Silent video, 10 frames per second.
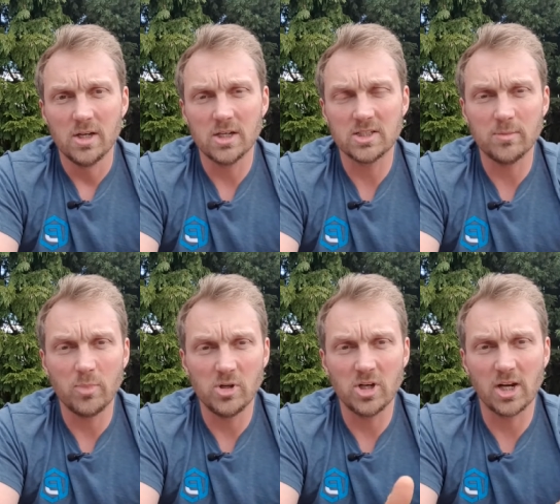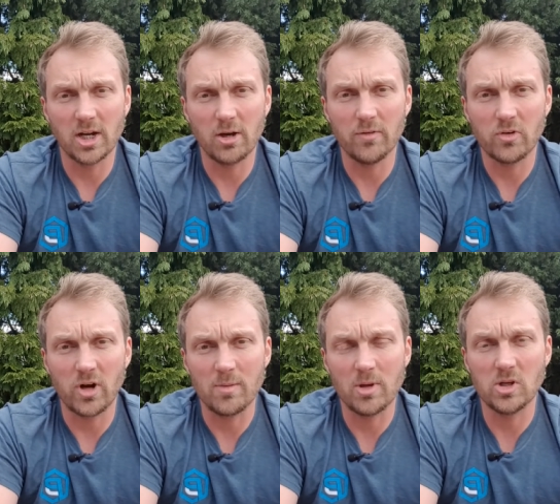at some point you're going to go off
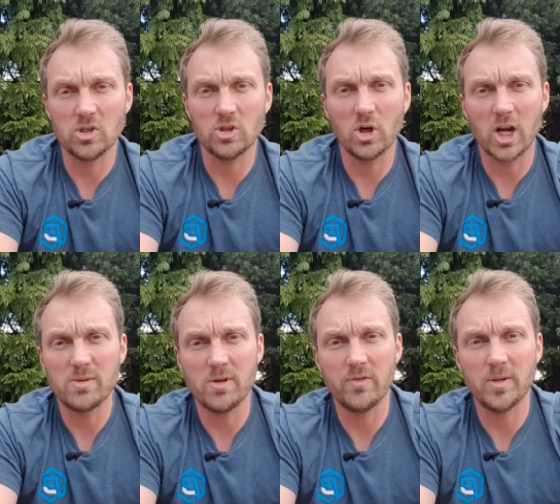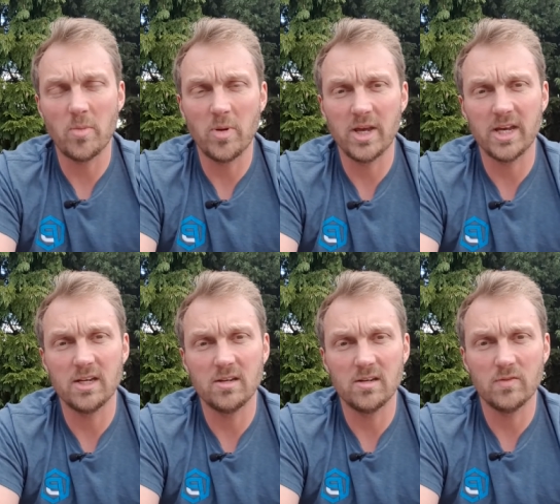track because you're not going to be fully prepared
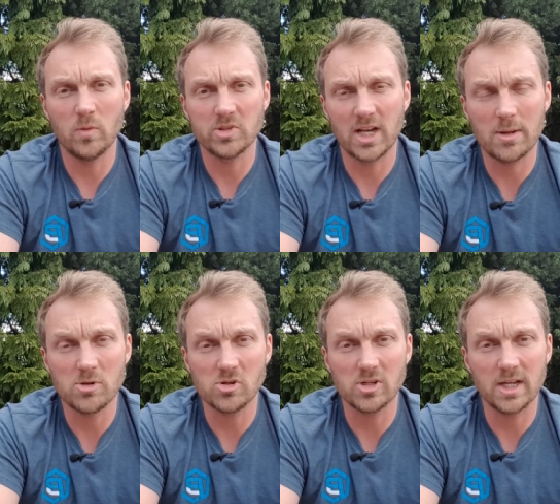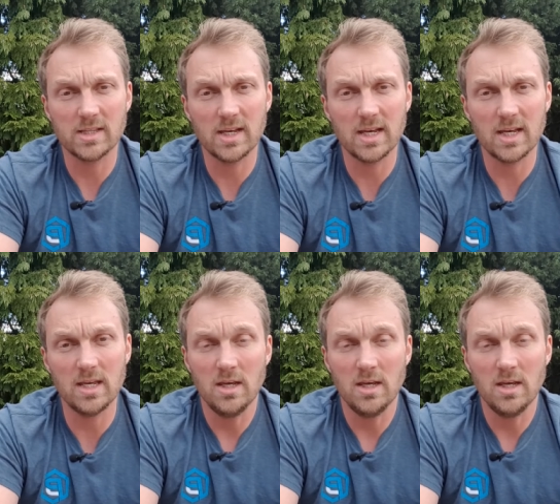for what's going to happen during that day.